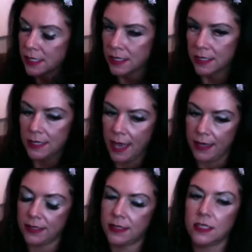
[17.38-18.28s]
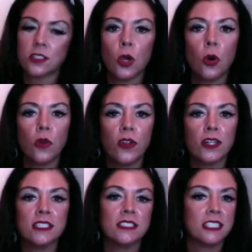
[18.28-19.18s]
Yes, so there
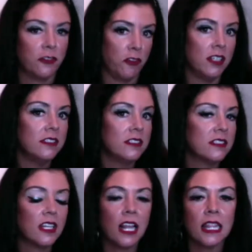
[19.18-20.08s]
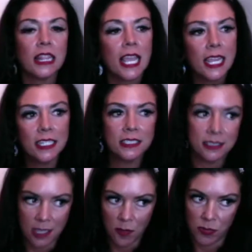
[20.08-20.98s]
is a difference. Land
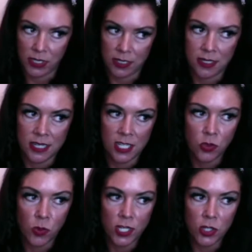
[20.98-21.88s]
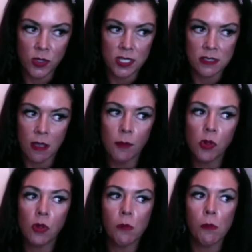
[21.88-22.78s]
assembly is when you
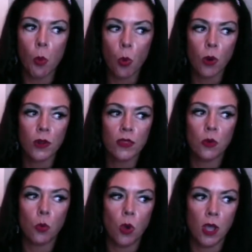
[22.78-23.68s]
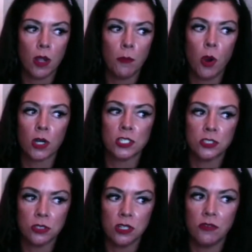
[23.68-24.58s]
assemble more than one
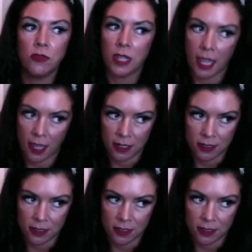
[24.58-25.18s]
parcel of land